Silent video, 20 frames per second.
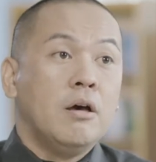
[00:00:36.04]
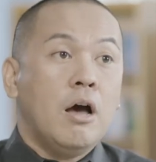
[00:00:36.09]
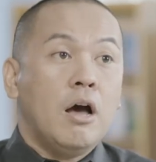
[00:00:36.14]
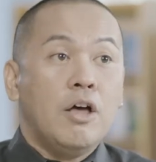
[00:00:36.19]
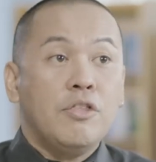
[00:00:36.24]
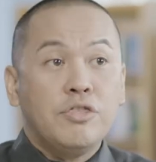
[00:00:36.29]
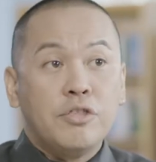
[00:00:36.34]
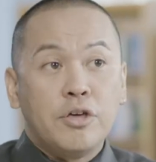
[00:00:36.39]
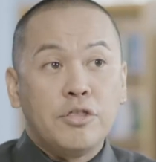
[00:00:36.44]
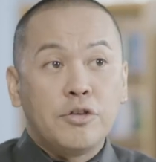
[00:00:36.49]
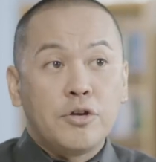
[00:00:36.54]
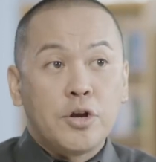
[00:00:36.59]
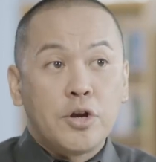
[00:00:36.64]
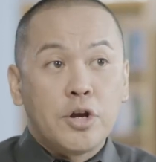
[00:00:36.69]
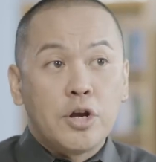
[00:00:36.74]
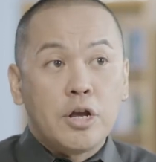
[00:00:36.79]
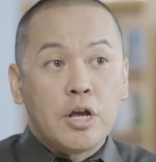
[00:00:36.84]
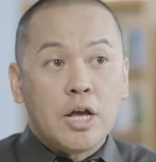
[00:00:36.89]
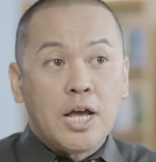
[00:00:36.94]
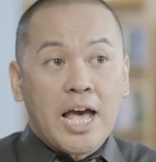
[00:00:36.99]

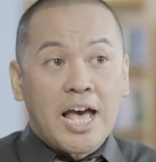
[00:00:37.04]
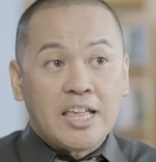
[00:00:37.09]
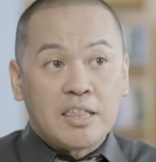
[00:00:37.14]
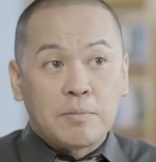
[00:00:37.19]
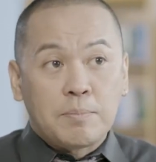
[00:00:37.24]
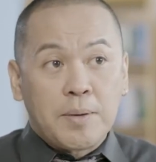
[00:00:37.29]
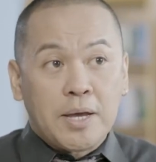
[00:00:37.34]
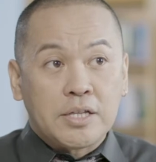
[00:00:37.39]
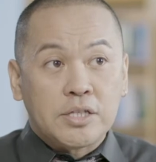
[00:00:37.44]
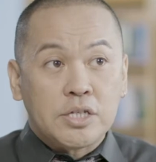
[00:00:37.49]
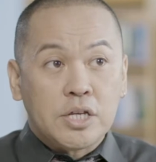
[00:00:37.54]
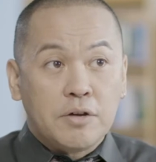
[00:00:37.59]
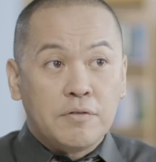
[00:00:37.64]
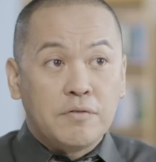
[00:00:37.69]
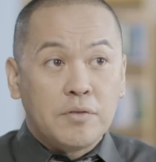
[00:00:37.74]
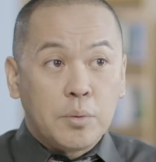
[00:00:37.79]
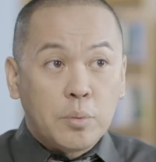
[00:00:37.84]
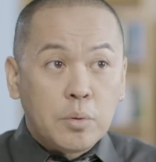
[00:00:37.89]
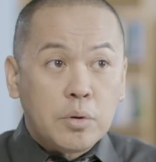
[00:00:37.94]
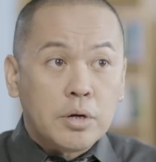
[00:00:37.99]
Another aspect
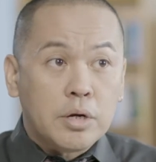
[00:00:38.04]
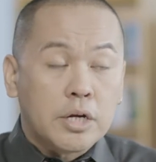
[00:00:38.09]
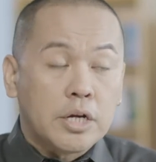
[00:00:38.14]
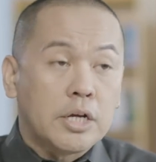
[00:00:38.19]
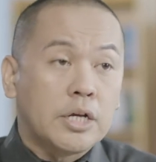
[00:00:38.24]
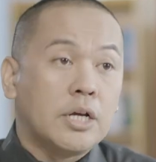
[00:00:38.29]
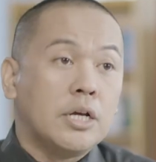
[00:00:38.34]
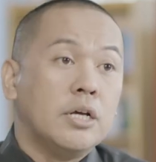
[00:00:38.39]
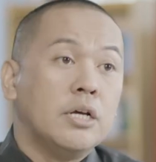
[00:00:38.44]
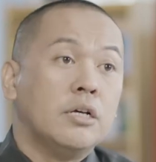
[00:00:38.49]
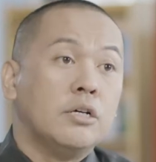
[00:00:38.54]
of the work